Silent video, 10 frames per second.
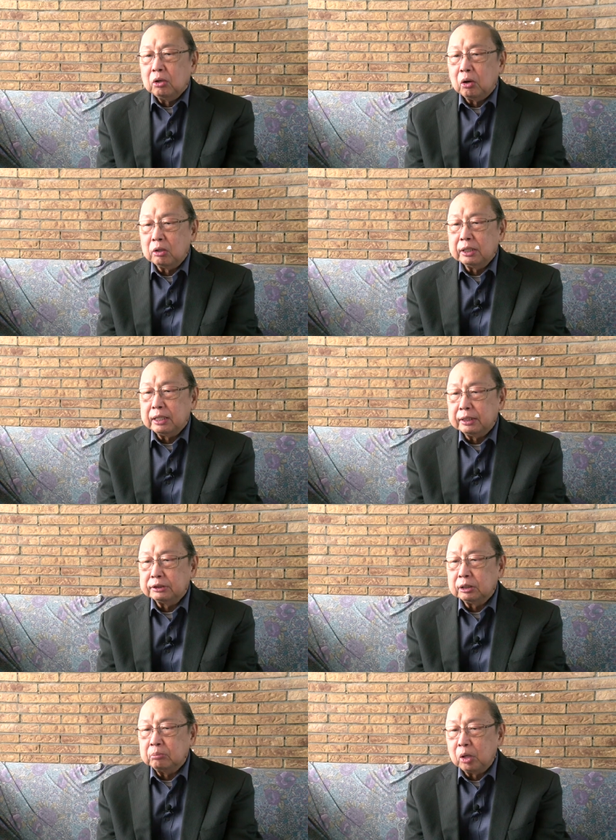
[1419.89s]

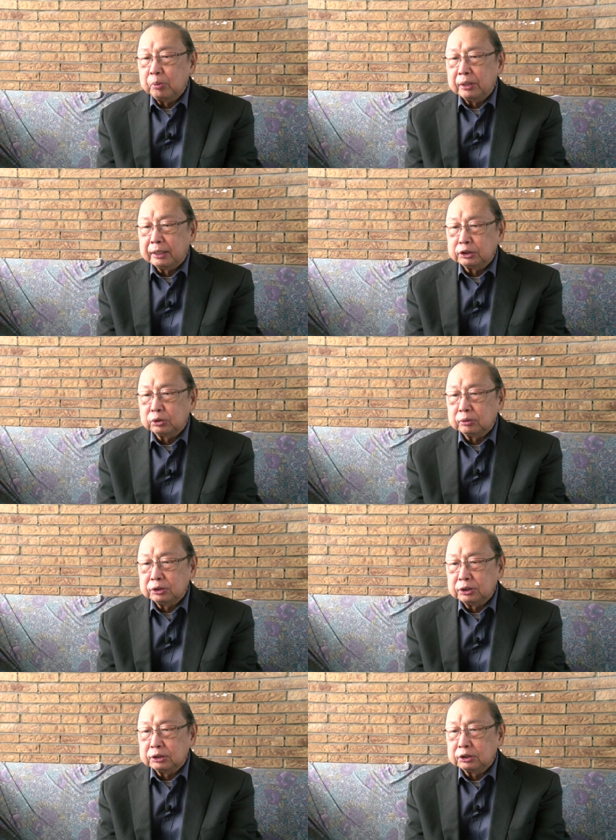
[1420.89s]
organized and mobilized to
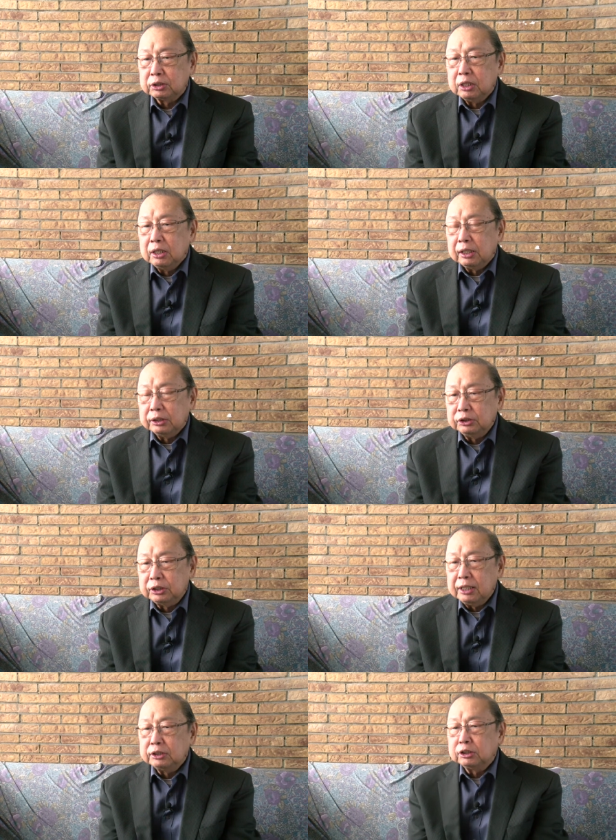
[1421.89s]
resist and
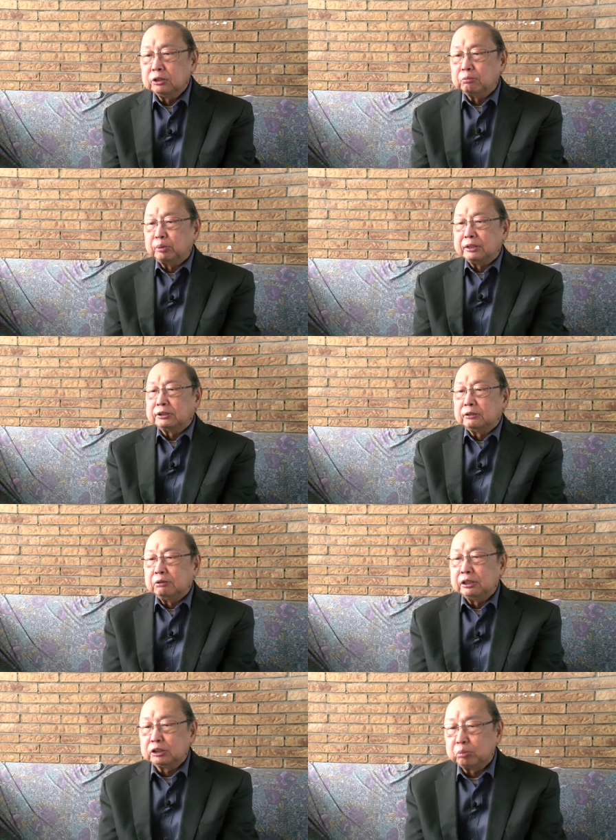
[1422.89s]
change the oppressive
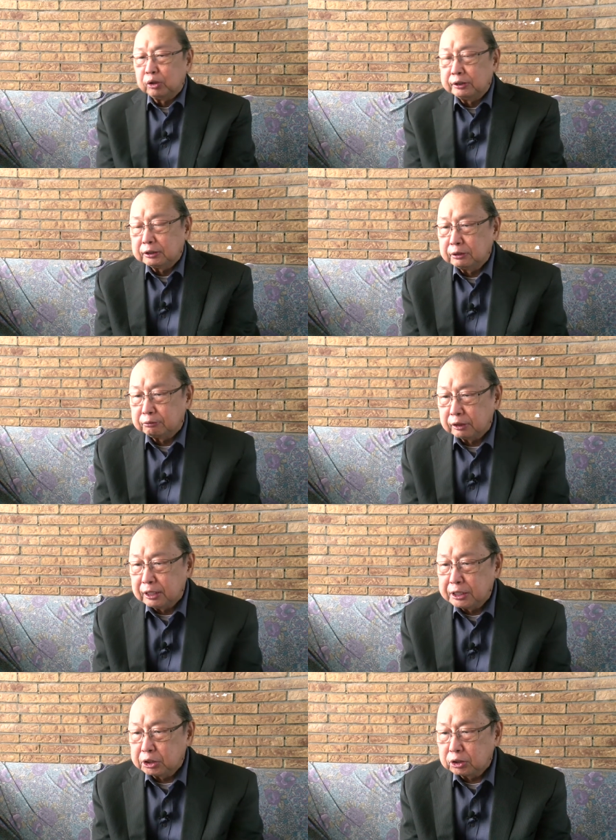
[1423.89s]
and exploitative
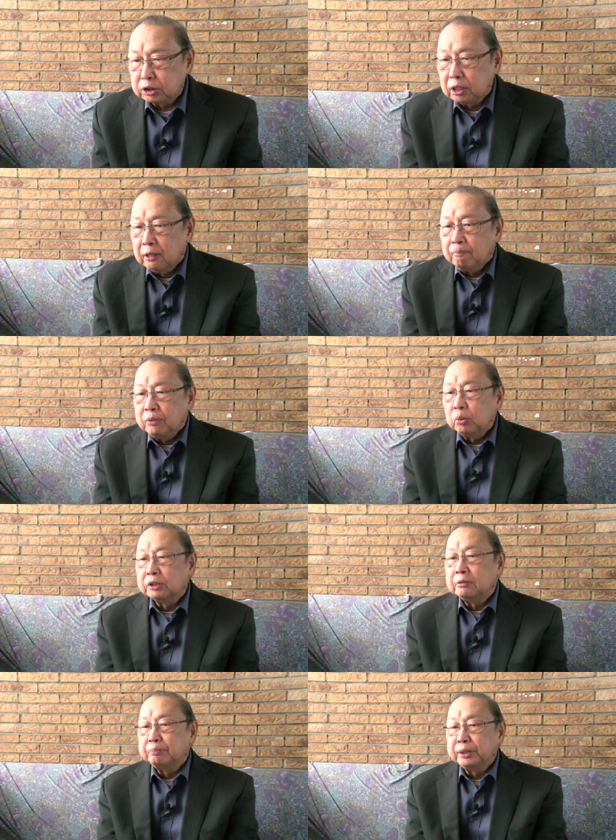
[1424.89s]
relations
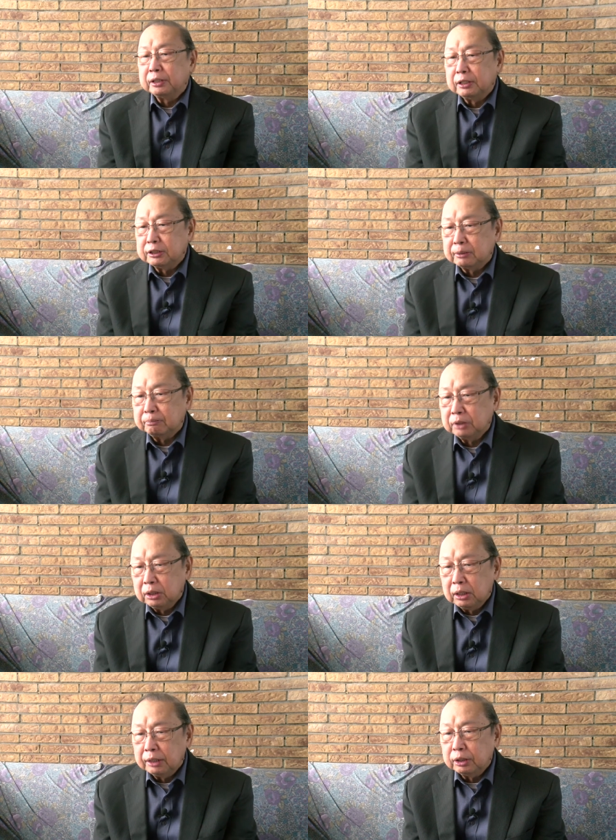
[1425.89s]
with imperialism
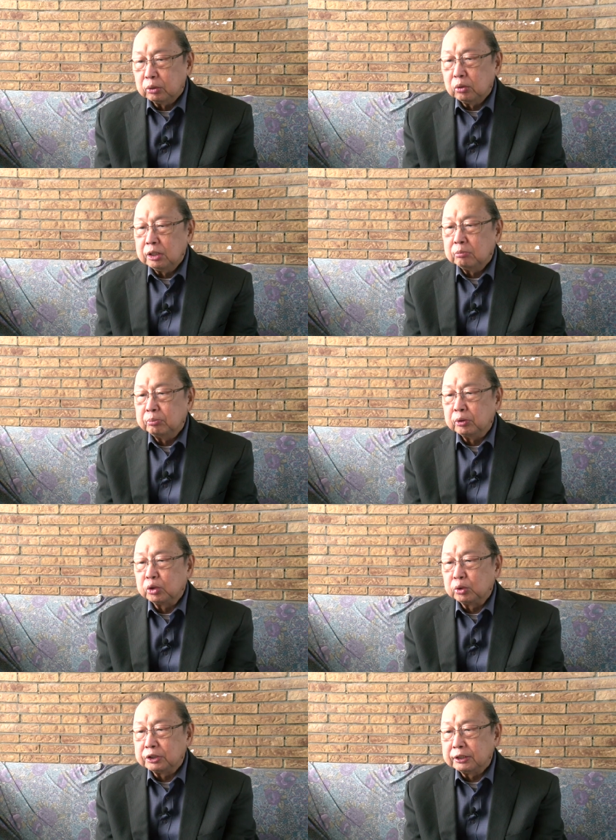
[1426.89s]
and the ruling
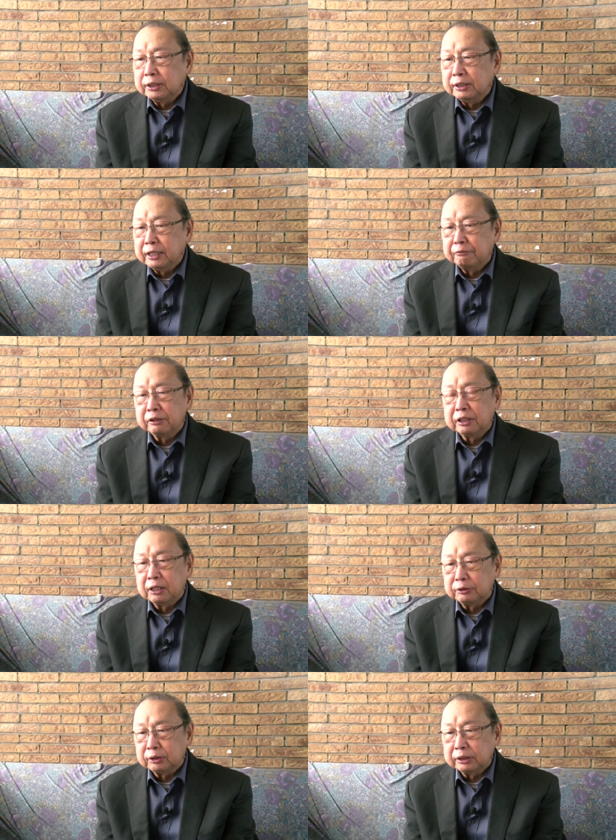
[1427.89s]
bourgeoisie in every
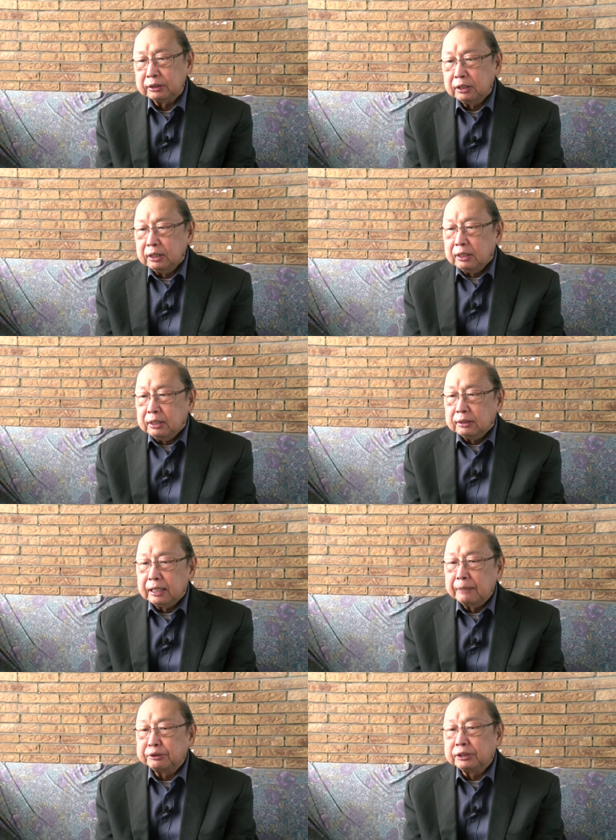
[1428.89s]
country.
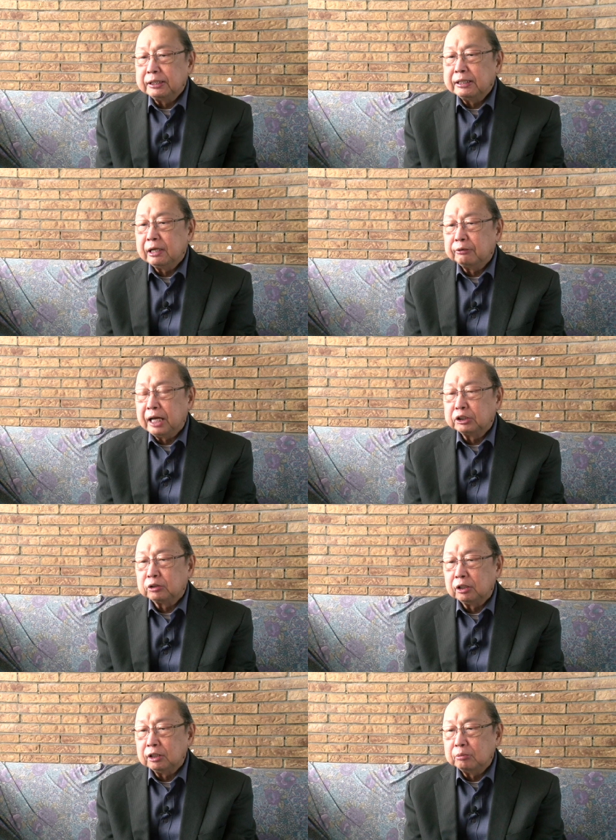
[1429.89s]
They have seen how
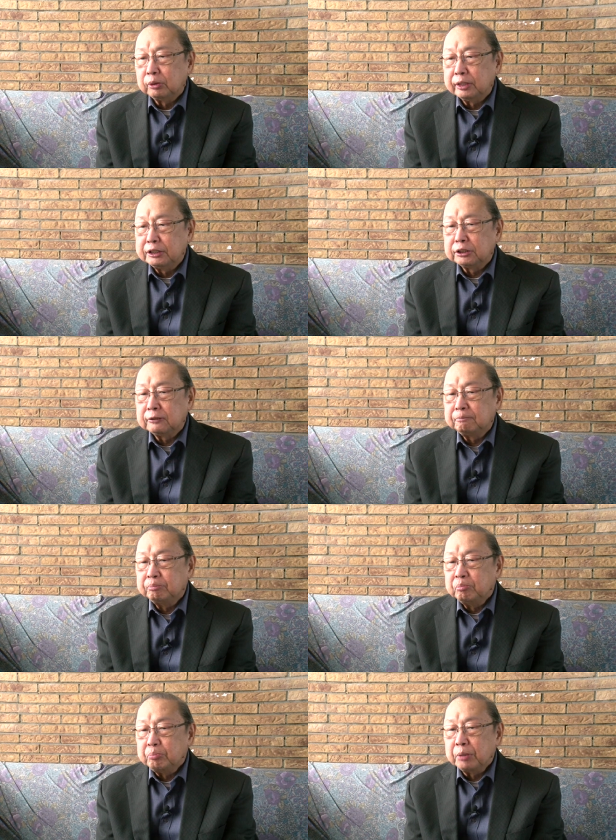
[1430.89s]
national liberation,
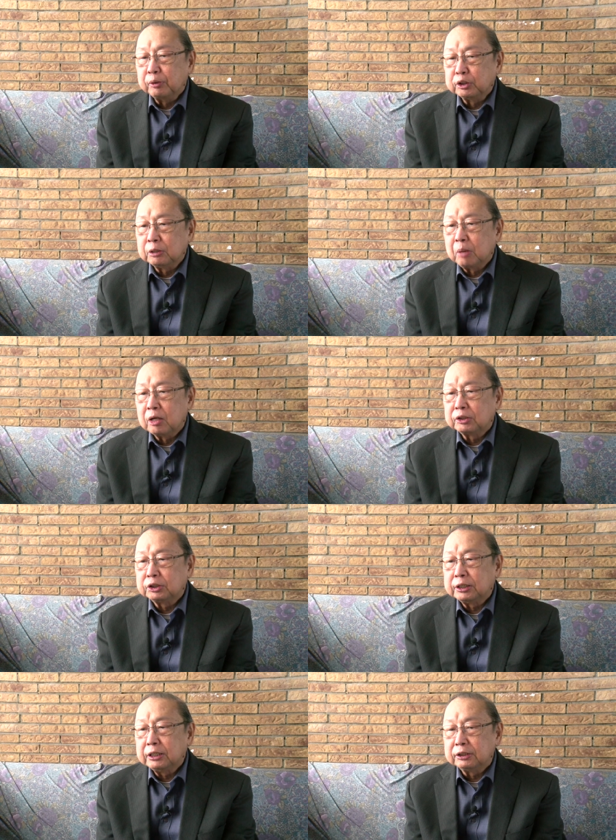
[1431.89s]
people's
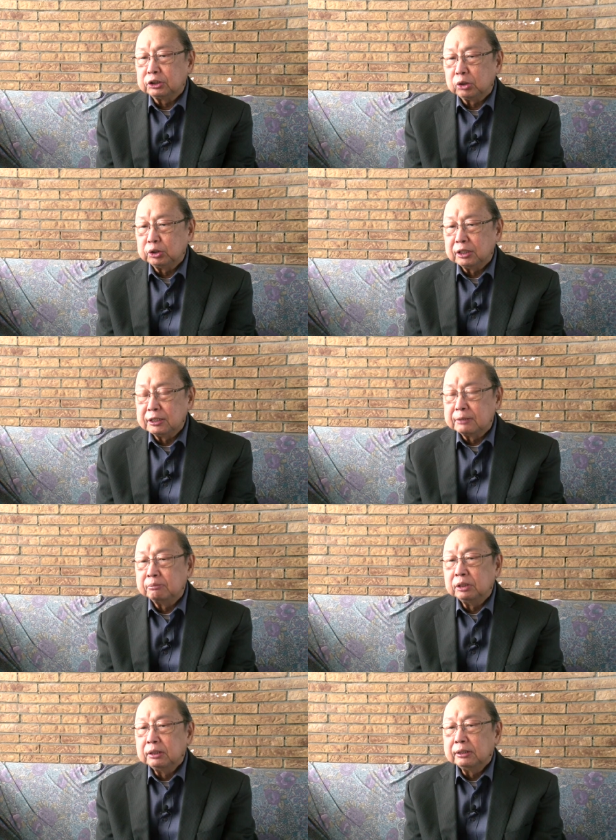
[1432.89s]
democracy and socialism
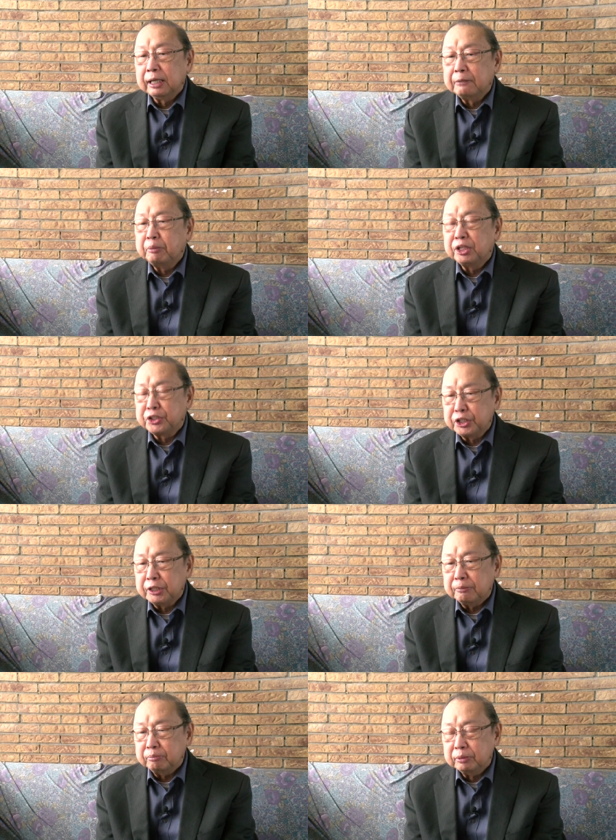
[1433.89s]
can be
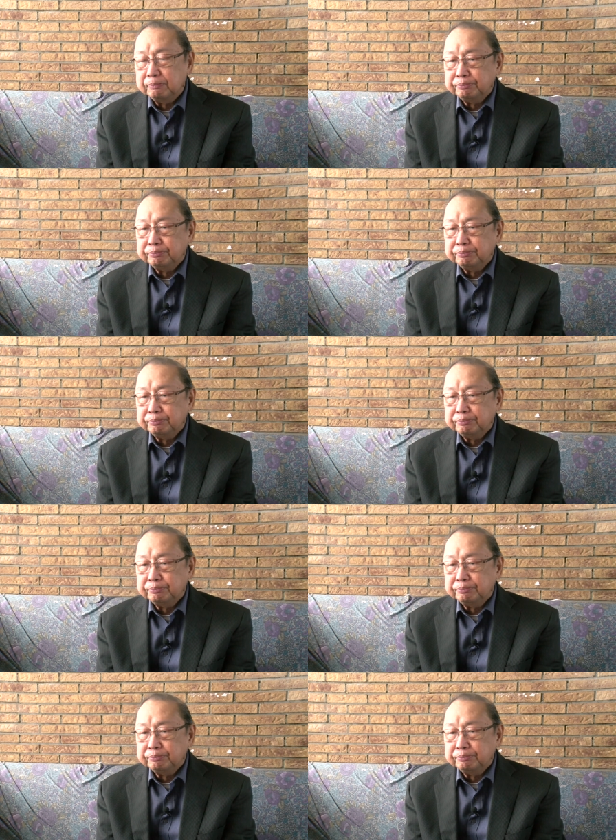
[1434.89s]
achieved.